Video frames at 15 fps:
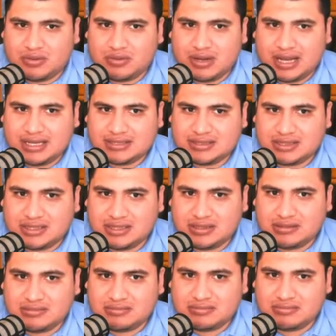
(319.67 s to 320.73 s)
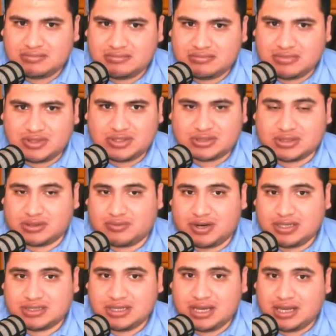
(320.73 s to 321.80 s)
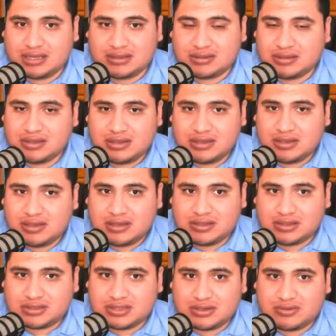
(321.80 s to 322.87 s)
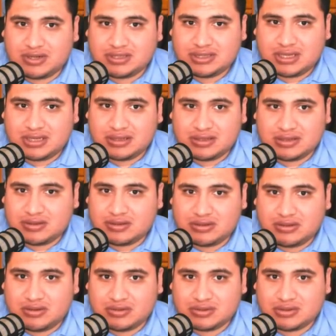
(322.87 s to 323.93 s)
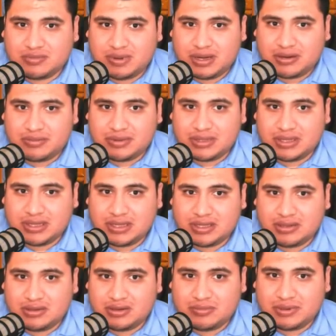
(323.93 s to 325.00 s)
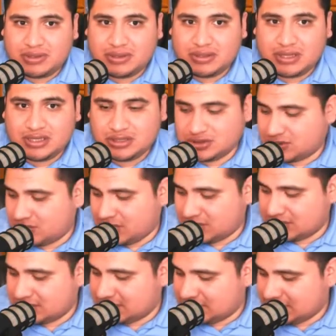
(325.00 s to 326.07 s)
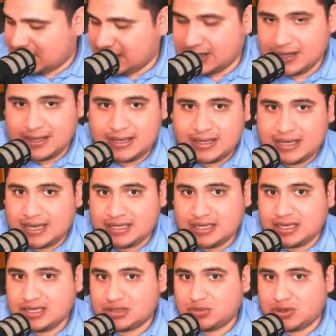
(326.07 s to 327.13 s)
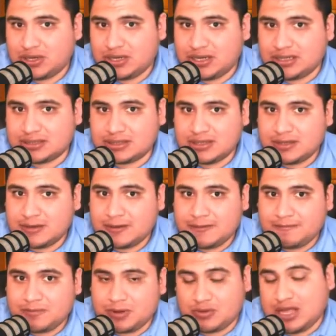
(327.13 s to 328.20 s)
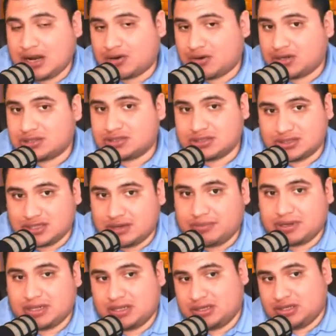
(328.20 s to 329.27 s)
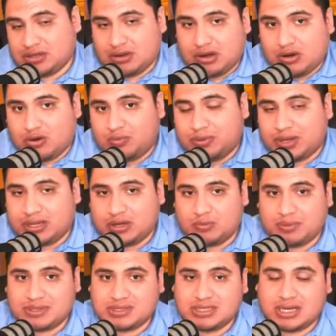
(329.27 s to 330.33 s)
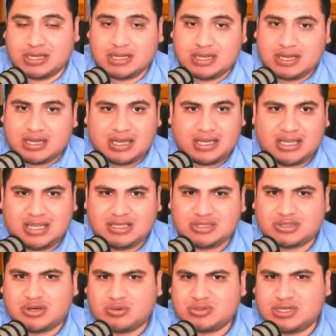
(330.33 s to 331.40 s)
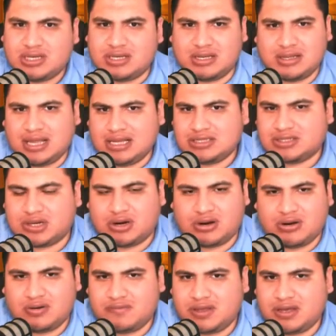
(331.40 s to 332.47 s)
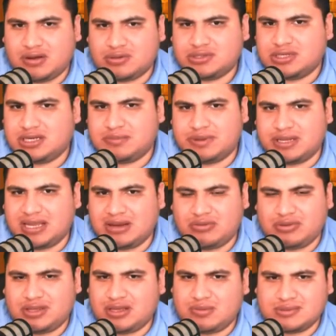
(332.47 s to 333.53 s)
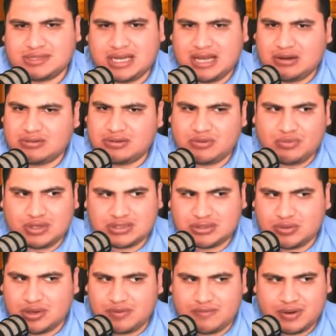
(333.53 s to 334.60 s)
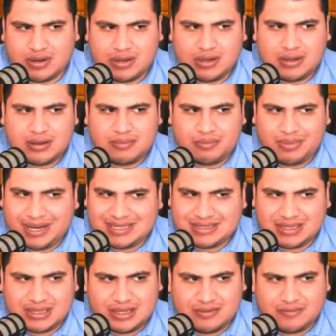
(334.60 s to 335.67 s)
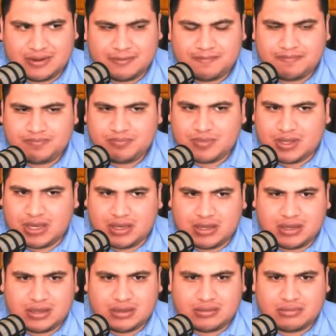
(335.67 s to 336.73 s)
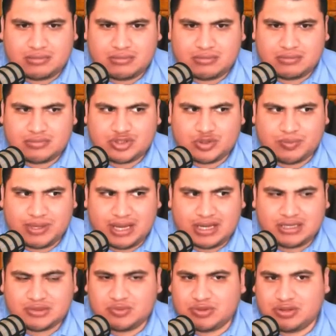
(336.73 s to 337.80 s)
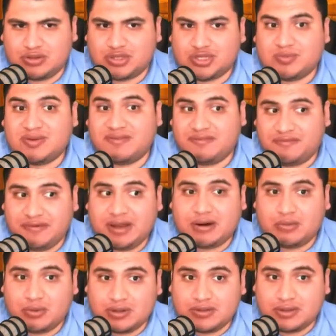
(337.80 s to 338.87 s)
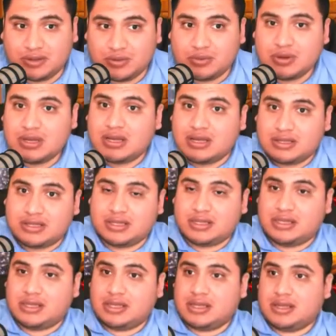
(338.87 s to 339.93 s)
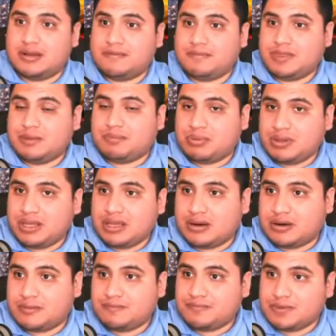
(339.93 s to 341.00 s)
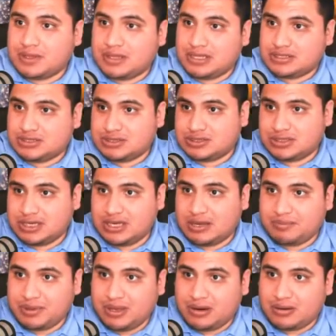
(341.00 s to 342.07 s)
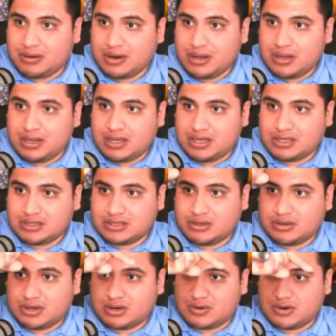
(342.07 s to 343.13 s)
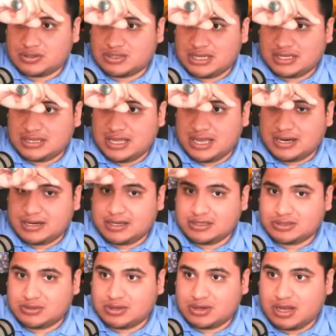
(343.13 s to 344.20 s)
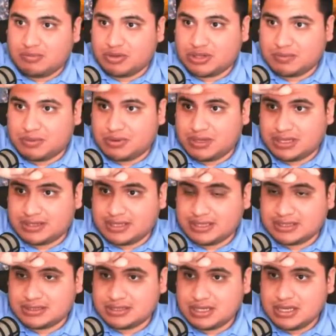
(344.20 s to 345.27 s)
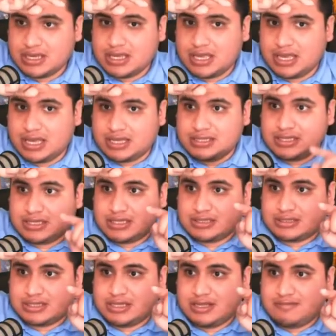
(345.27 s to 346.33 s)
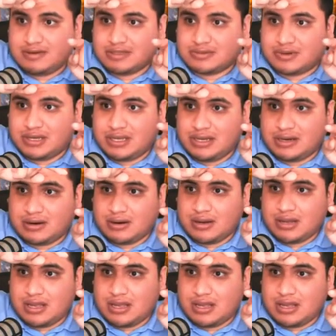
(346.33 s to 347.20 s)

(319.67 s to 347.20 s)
I see just a great shot. Just a great shot, goes on the bottom, and you know what I mean? He just crosses the shot, and it is what it is. Well, not crosses the shot, but open shot. It just goes in. Nice curve. It goes in, man. I don't think it was a howler whatsoever by Saliba. Uh, to be honest with you, to be fair with you, the player, let's just say up here, he's gonna cross like that. He's gonna come with the ball like this, and Saliba is right here.